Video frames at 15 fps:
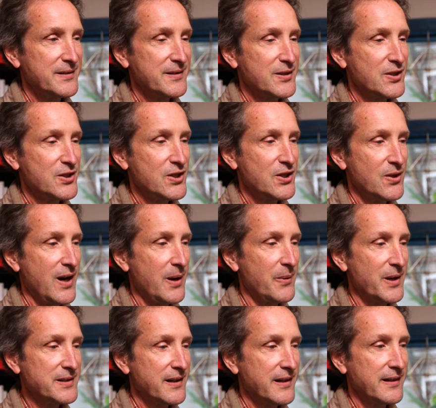sure I
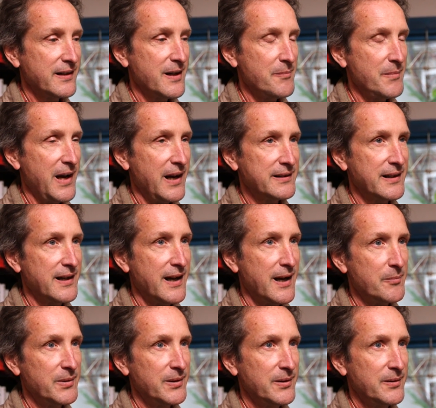wasn't going to come back to
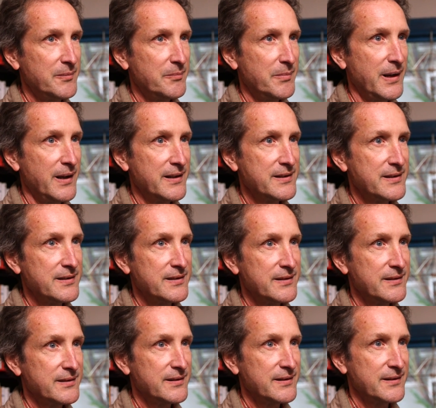Apple, but
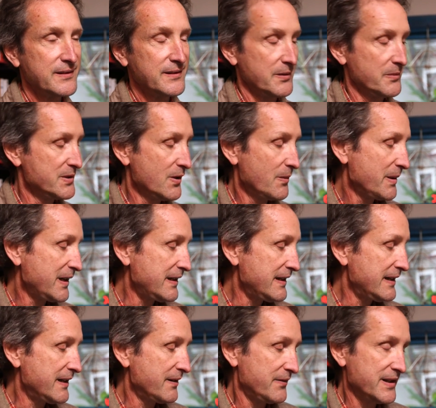there was nobody
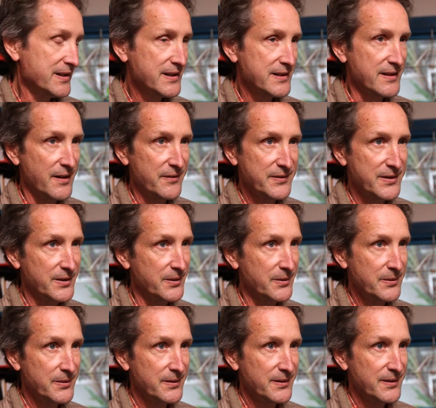to give this stuff
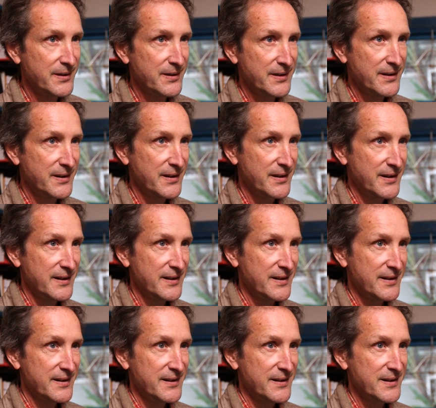to,
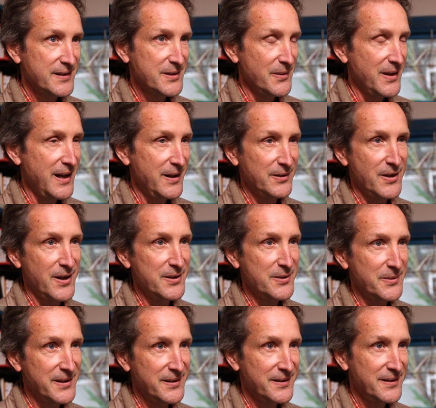so I held on
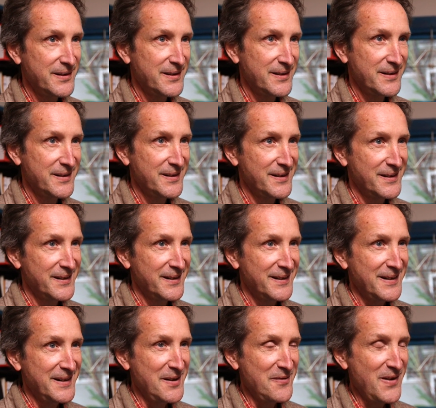to it.
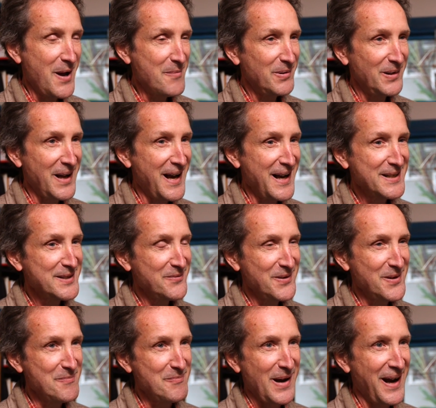If Apple asked for
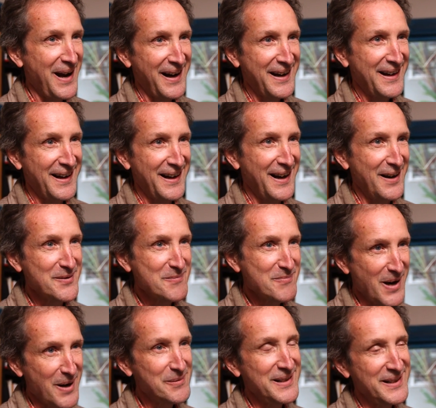it back, I would
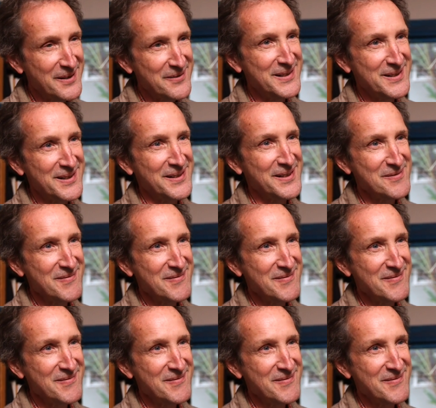probably give it to them.